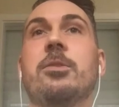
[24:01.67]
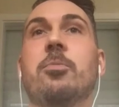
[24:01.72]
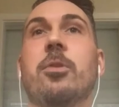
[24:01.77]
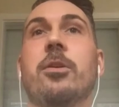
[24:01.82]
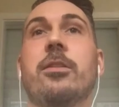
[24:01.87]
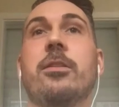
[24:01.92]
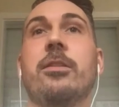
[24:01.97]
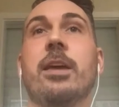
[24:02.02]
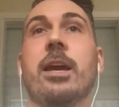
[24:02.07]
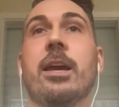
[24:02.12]

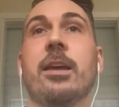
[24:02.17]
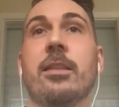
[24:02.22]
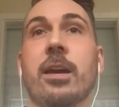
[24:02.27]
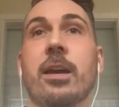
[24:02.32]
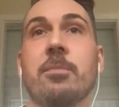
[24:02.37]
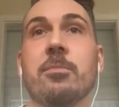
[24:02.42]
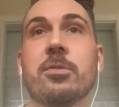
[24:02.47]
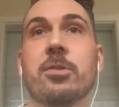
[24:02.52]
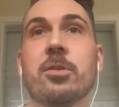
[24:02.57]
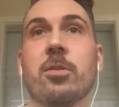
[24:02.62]
with they
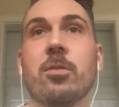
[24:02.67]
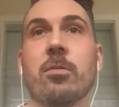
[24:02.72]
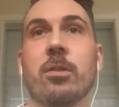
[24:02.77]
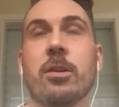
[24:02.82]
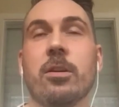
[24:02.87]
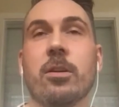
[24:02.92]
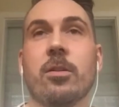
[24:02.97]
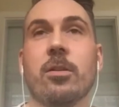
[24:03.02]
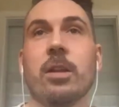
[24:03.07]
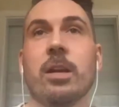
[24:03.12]
them. So
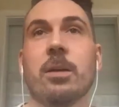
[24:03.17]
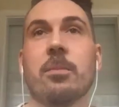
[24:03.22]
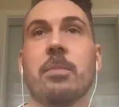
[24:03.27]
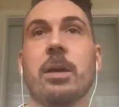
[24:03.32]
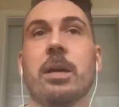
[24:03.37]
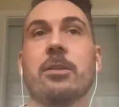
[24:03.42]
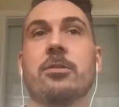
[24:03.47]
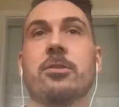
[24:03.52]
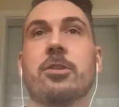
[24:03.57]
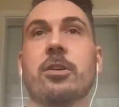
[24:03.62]
you know, like
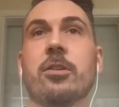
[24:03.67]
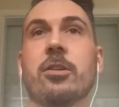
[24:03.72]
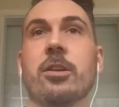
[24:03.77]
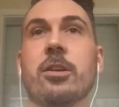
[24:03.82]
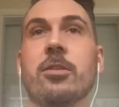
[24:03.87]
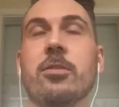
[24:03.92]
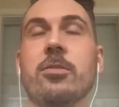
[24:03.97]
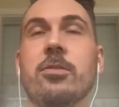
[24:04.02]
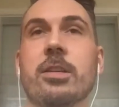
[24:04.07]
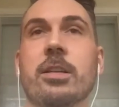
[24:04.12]
make sure to
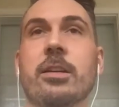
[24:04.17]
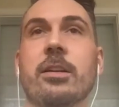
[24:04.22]
use it.